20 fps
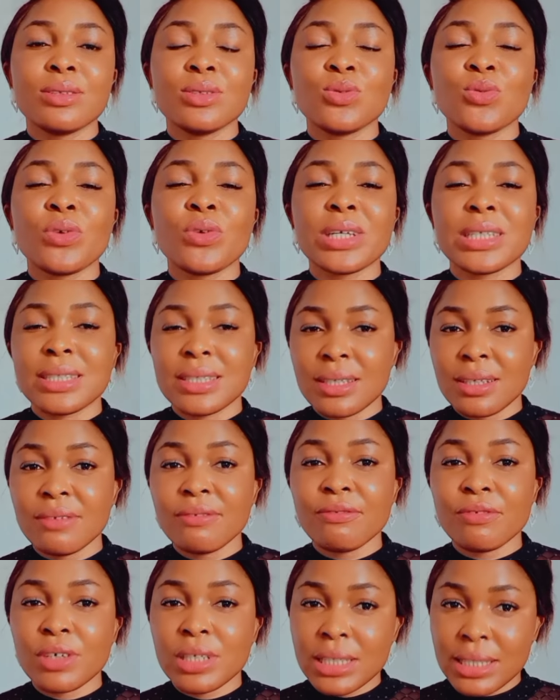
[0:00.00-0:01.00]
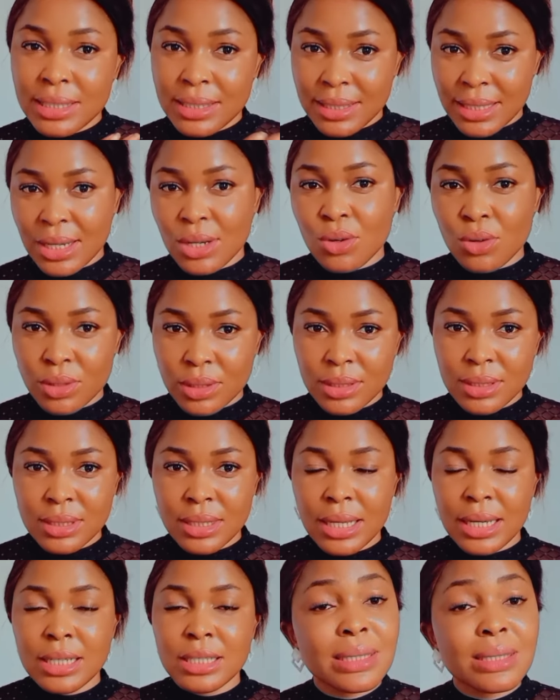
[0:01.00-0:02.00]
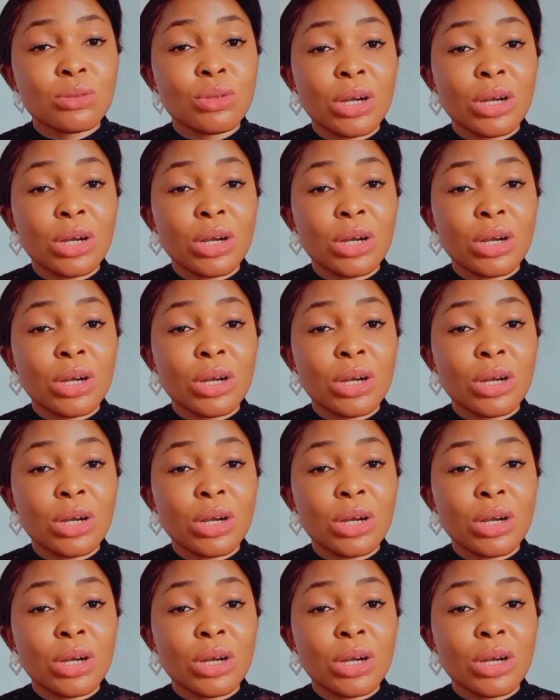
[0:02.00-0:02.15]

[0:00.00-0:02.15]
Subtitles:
waiting for the second stage.